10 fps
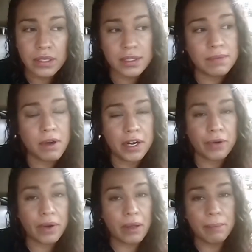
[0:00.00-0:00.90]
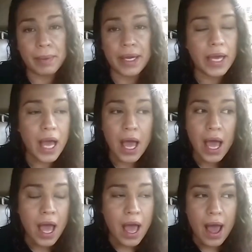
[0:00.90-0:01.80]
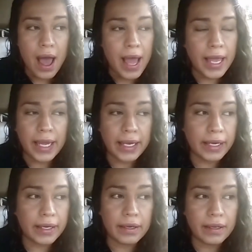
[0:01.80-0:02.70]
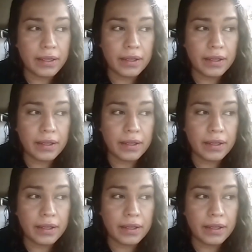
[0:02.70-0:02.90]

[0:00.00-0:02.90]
to the demonic realm, but I,